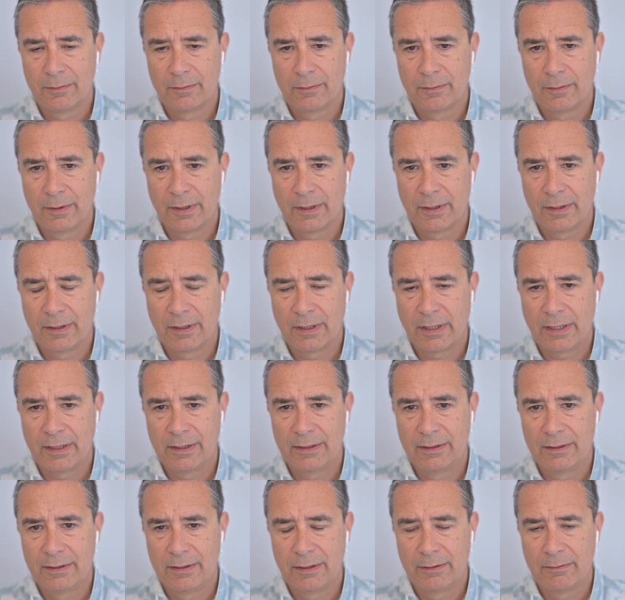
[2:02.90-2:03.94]
where I
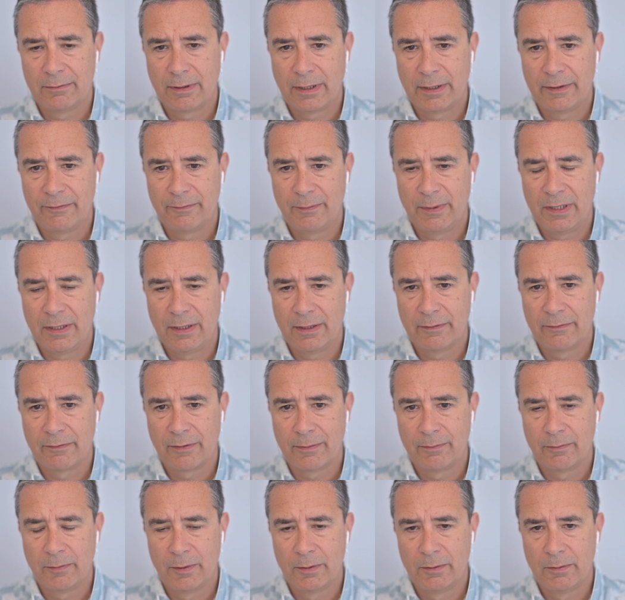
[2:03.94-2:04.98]
derive meaning
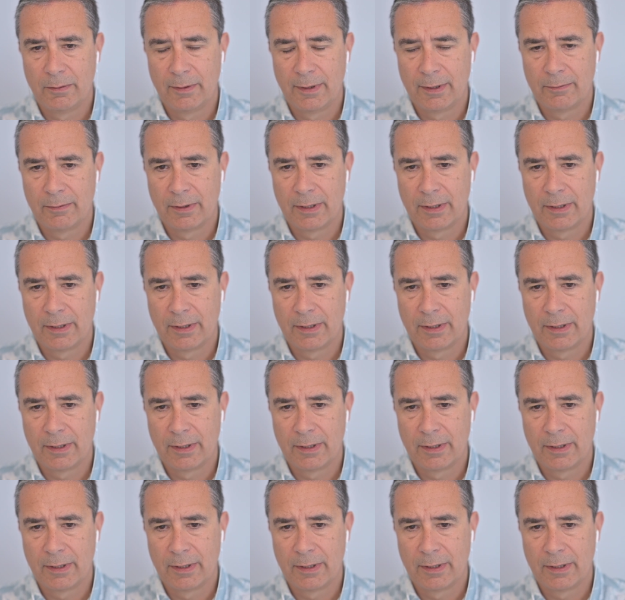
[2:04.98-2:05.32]
from doing